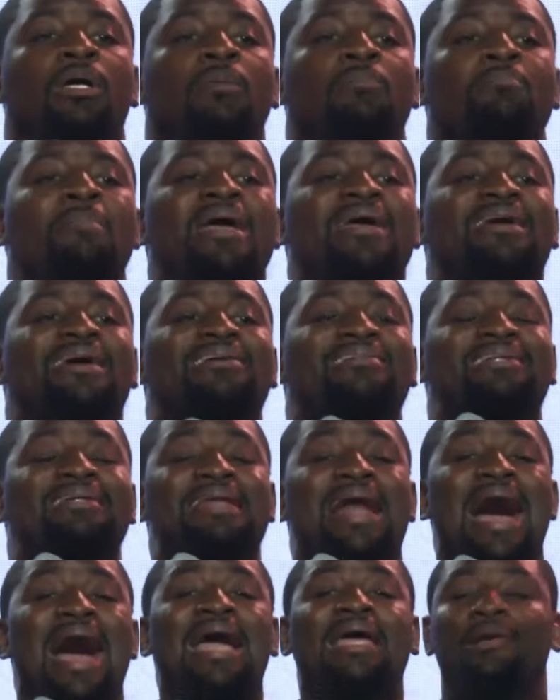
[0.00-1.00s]
Make us an
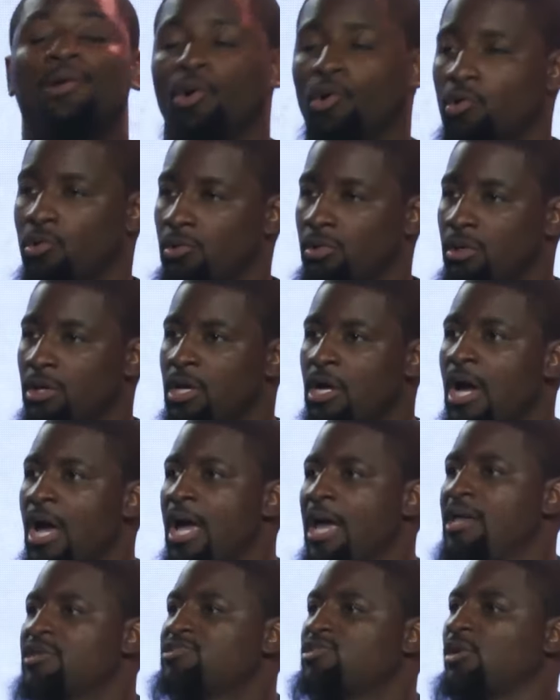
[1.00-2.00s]
idol
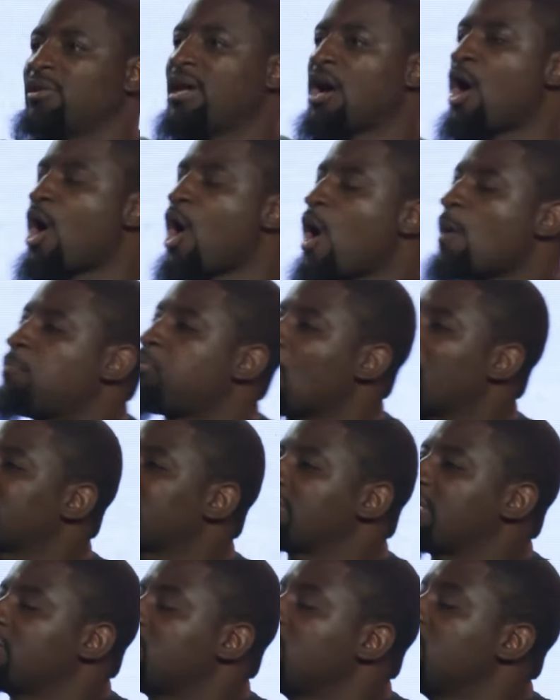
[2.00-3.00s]
and so they all bring
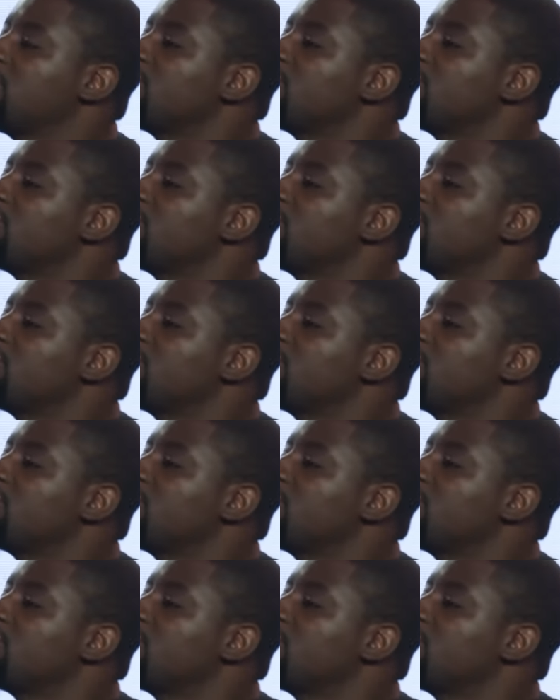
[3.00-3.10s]
together their